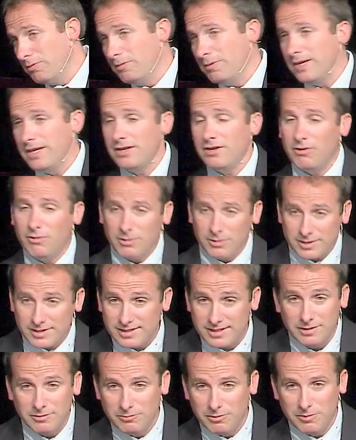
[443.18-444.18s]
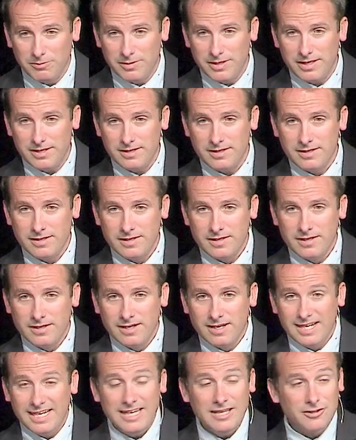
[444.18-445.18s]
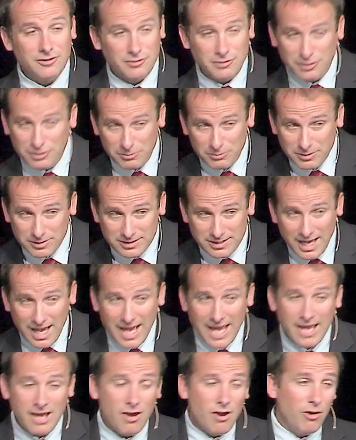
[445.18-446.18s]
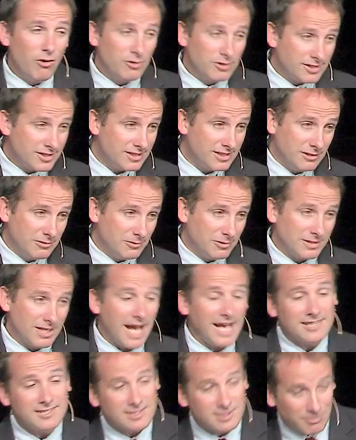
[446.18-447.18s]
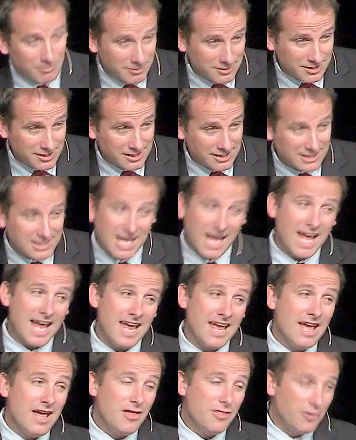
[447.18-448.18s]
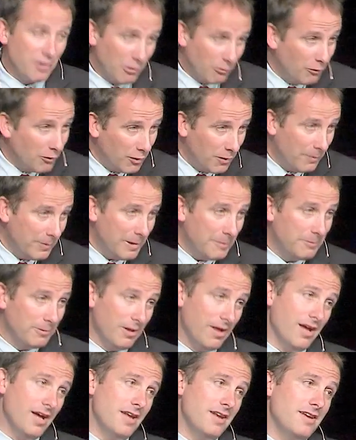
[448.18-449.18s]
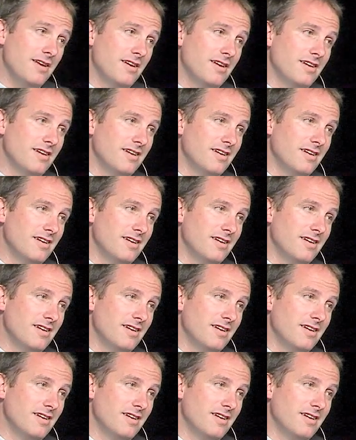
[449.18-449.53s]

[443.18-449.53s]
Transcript: will win or sin will win. Either you will die or sin will die. Someone's going to die. There will be blood.